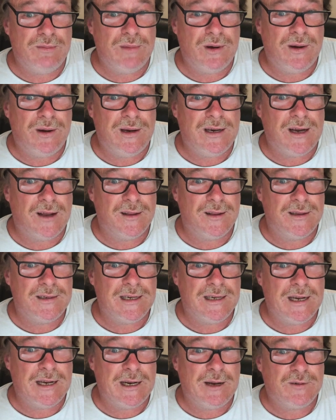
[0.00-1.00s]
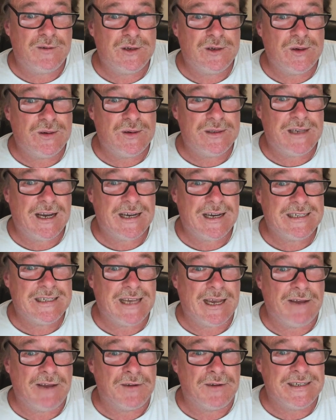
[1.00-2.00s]
million in an offshore tax
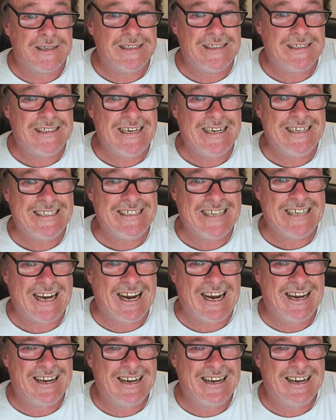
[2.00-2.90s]
haven, didn't ya?